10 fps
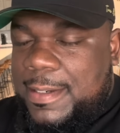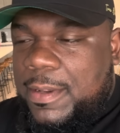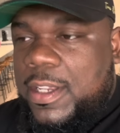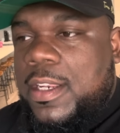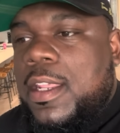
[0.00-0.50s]

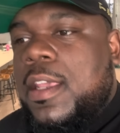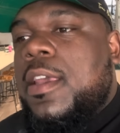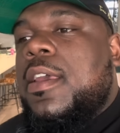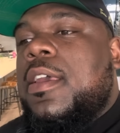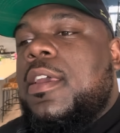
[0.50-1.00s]
million,
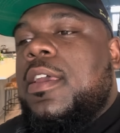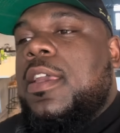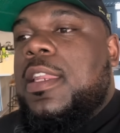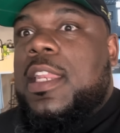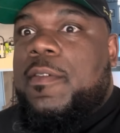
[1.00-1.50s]

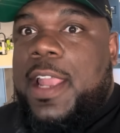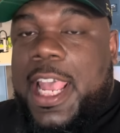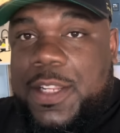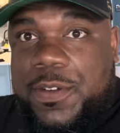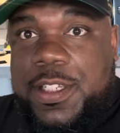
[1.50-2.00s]
and he never
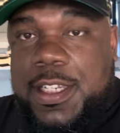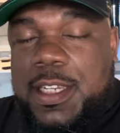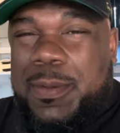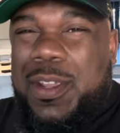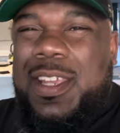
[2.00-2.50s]
asked for
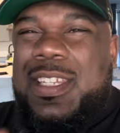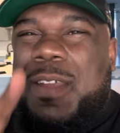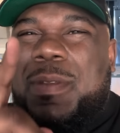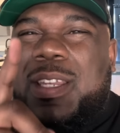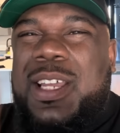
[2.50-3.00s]
60 million because
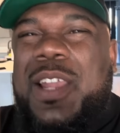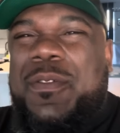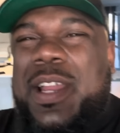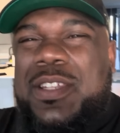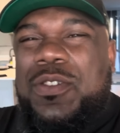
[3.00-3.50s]
I've been looking
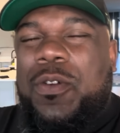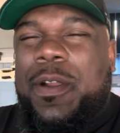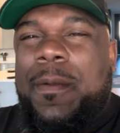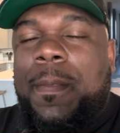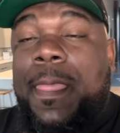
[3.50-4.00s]
for that
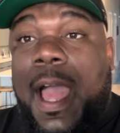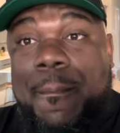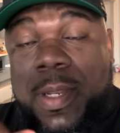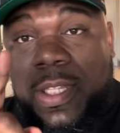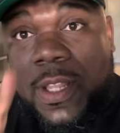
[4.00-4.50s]
story. I've
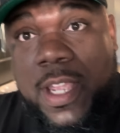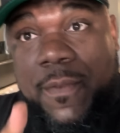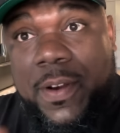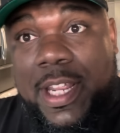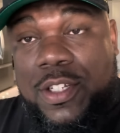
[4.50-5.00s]
been looking
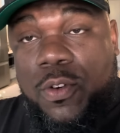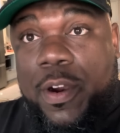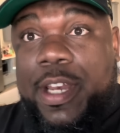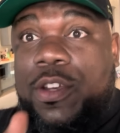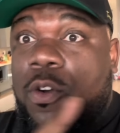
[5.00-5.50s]
for that
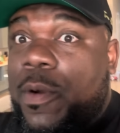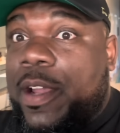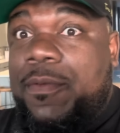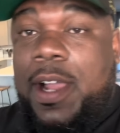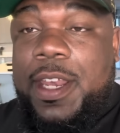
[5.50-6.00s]
story. No one
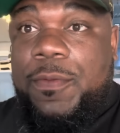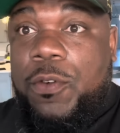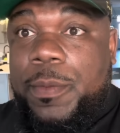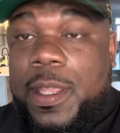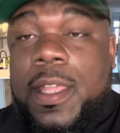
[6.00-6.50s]
can find it
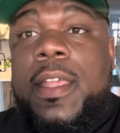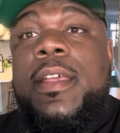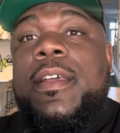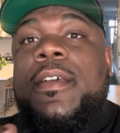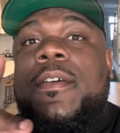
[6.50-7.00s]
for me.
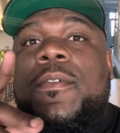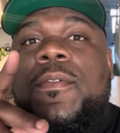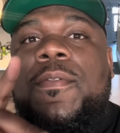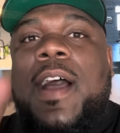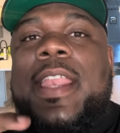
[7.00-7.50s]

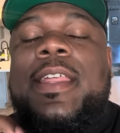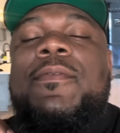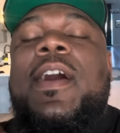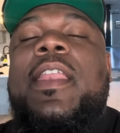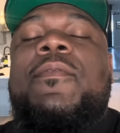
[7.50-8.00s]
Find it.
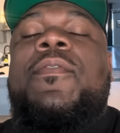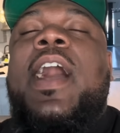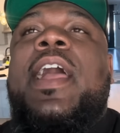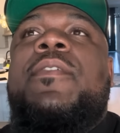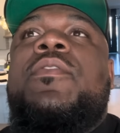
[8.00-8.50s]
Find,
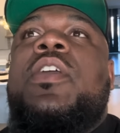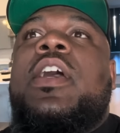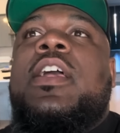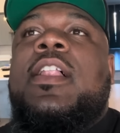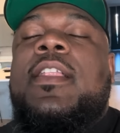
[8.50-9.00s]
find the
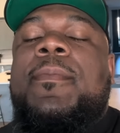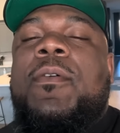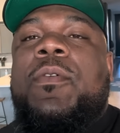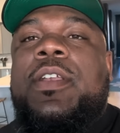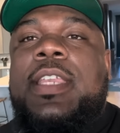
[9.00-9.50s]
clip
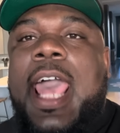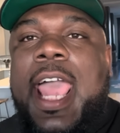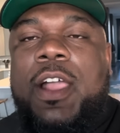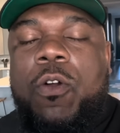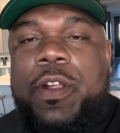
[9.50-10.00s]
of where
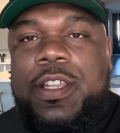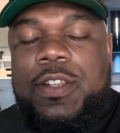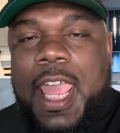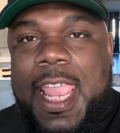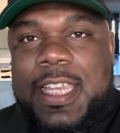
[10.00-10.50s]
Dak or his
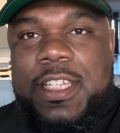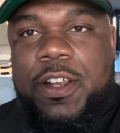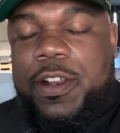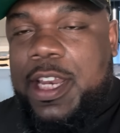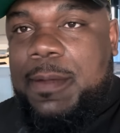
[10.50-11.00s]
agent
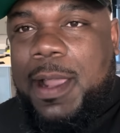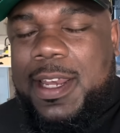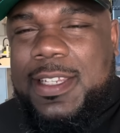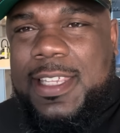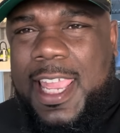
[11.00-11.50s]
or anybody in
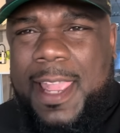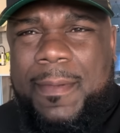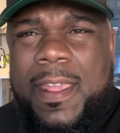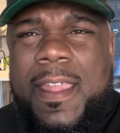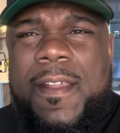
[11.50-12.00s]
his camp
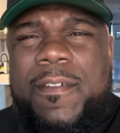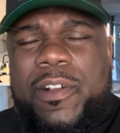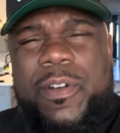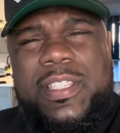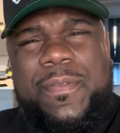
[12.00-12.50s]

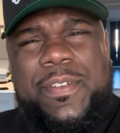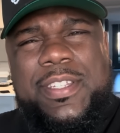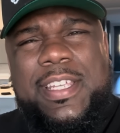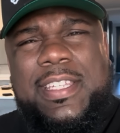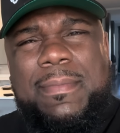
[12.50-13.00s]
requested for
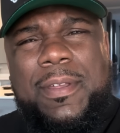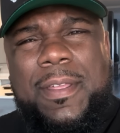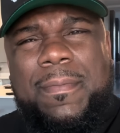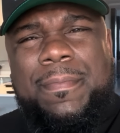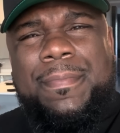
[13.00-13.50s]
60 million.